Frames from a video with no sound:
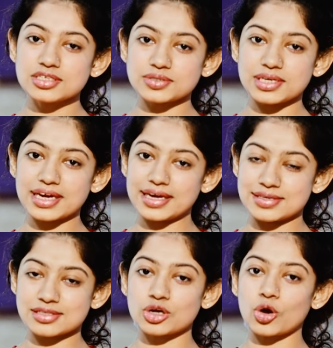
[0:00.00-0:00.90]
today
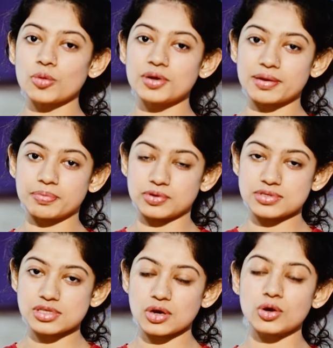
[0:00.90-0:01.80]
is cobra
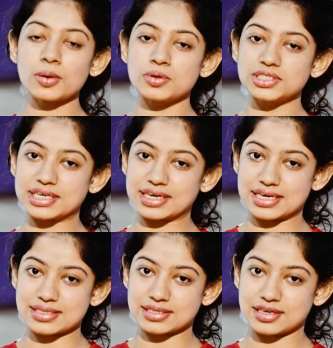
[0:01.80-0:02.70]
pose or
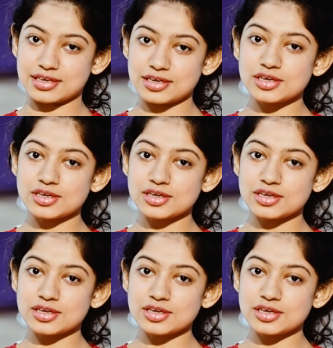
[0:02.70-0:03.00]
Bhujangasana.